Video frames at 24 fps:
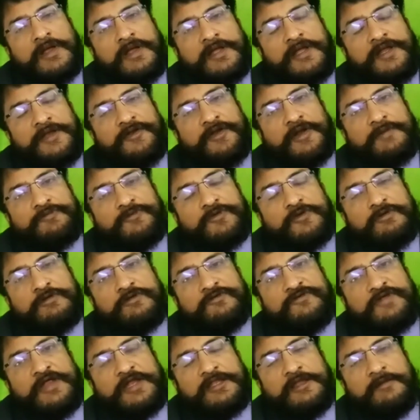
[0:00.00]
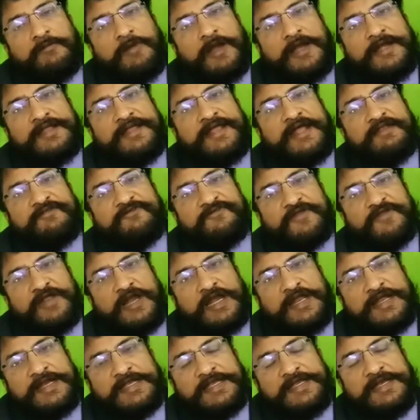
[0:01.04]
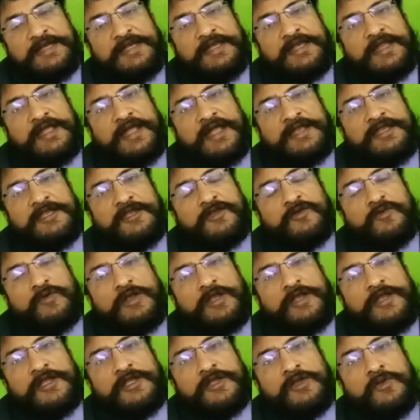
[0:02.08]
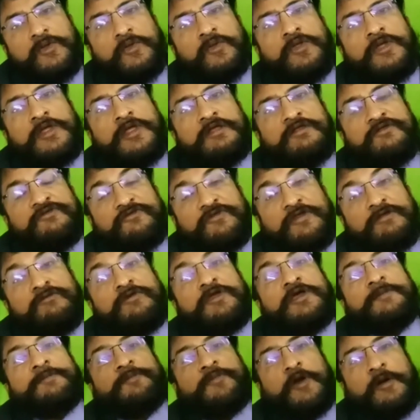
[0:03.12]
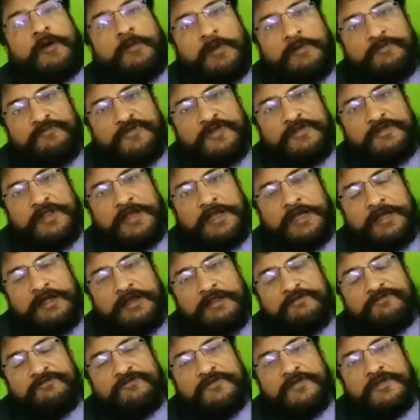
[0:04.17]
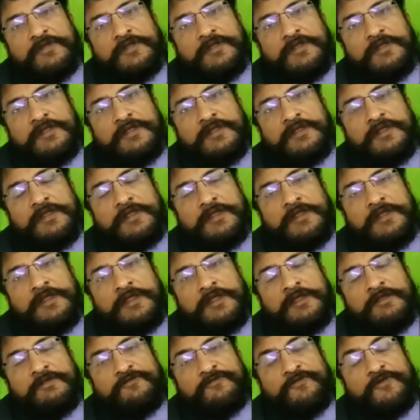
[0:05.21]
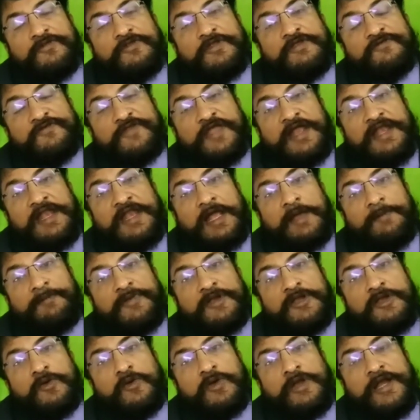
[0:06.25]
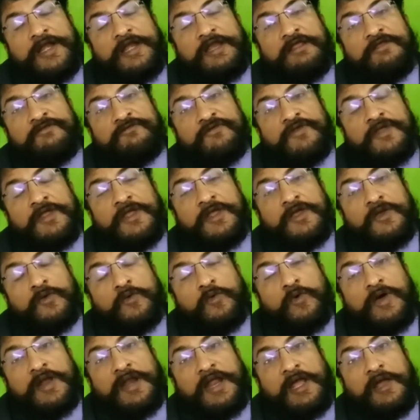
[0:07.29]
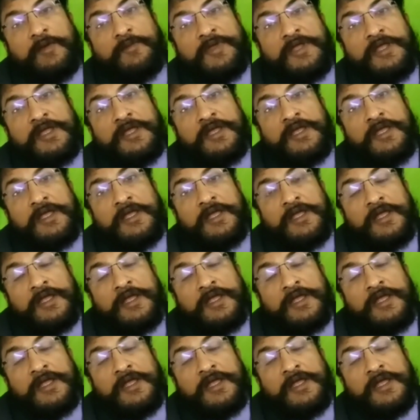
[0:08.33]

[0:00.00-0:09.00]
it ruptures and the blood gets collected and it will lead to severe problems in the ladies. So this can happen to ladies who are having